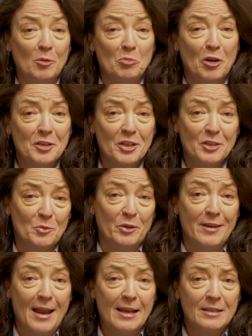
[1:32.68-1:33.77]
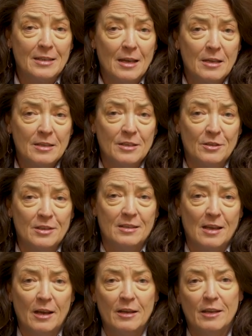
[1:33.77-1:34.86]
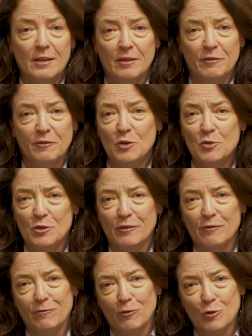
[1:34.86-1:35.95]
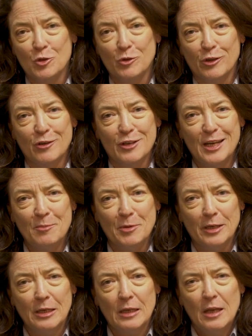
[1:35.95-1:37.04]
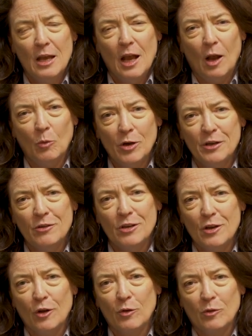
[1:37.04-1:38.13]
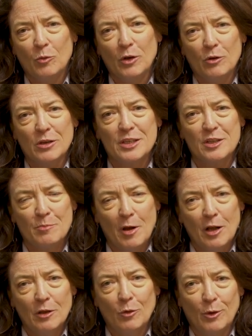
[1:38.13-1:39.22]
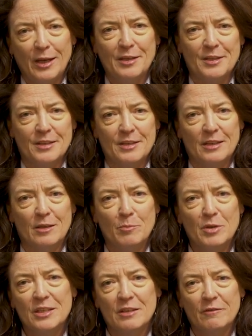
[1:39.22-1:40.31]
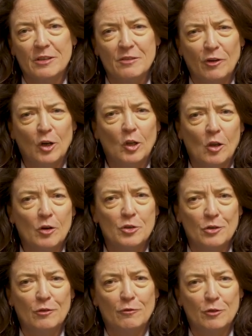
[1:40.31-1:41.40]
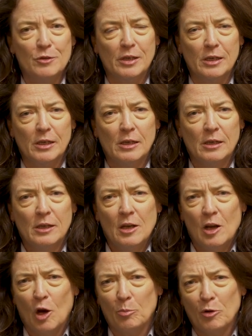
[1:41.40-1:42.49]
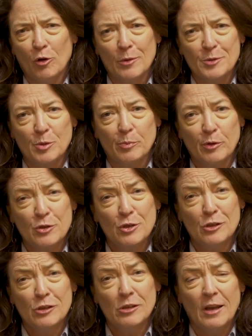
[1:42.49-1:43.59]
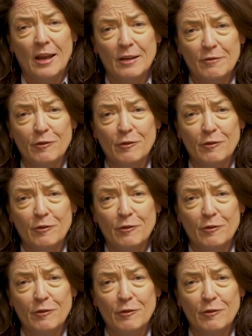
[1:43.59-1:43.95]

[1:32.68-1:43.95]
on projects with NASA to designing the future of virtual entertainment, I want you to know that we are a small oasis in the midst of this very large university. Our programs are personal and